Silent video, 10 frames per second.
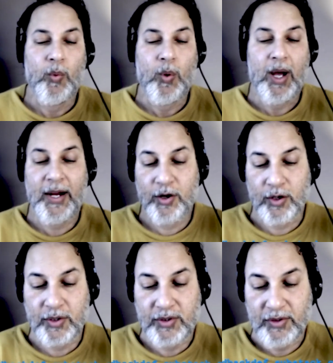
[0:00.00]
I
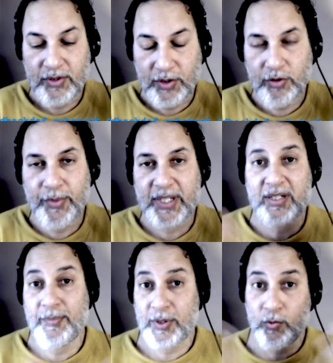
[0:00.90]
heard the new mix
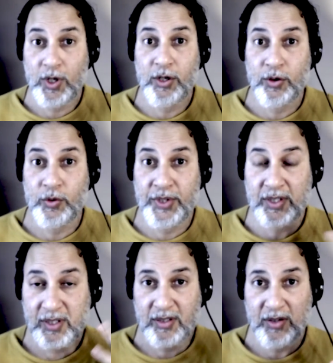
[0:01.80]
and I'm like, whoa,
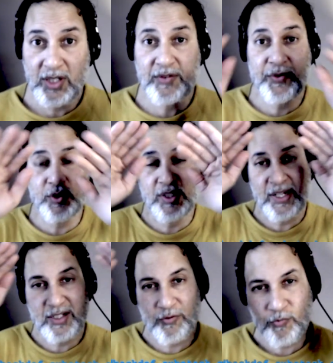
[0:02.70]
this feels
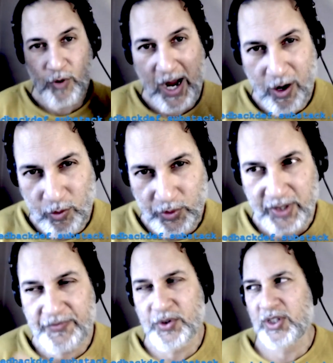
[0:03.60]
nice and round.
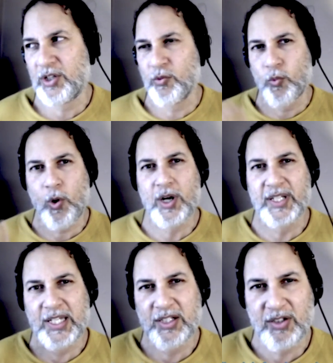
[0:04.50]
It feels like you're
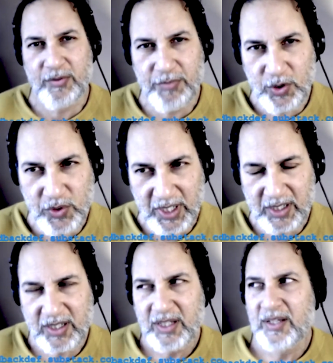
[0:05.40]
walking into the
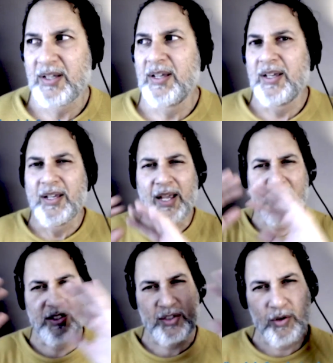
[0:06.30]
music
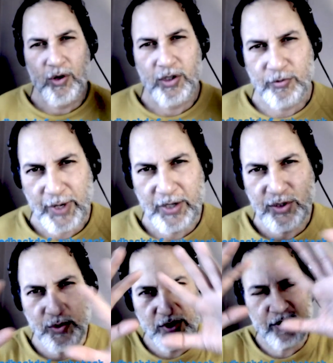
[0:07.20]
and it's all around
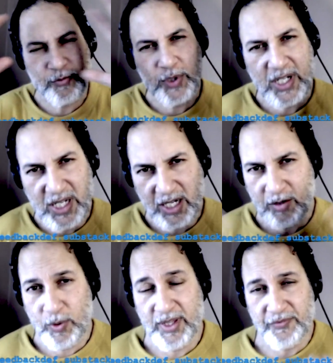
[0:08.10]
you in 3D in a
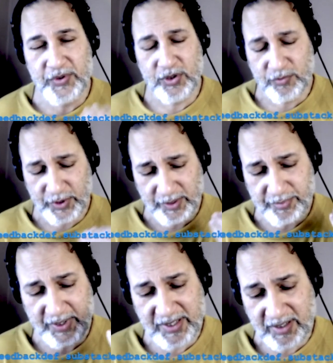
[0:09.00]
way that feels really
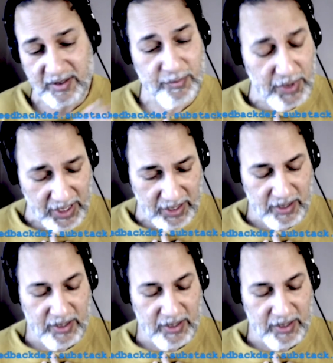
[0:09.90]
pleasant to me.